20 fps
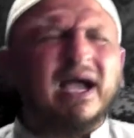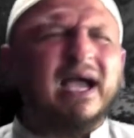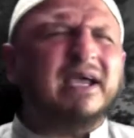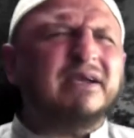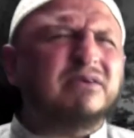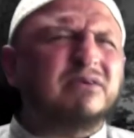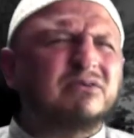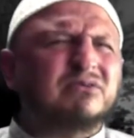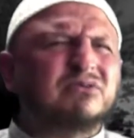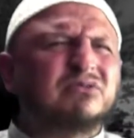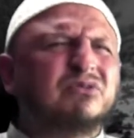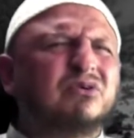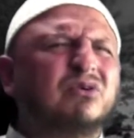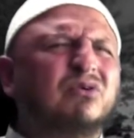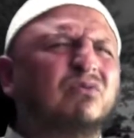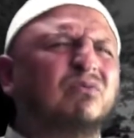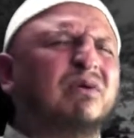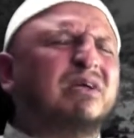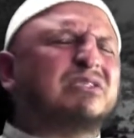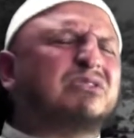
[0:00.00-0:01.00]
I don't
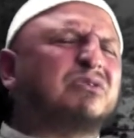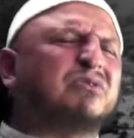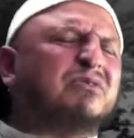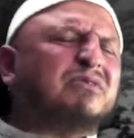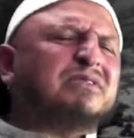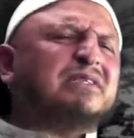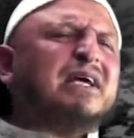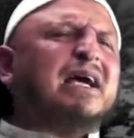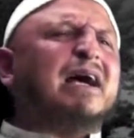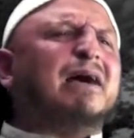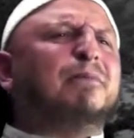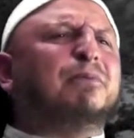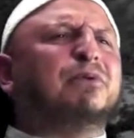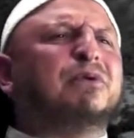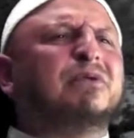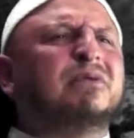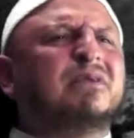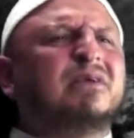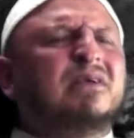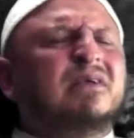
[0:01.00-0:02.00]
know what's going to
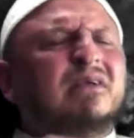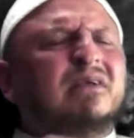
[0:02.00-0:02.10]
happen.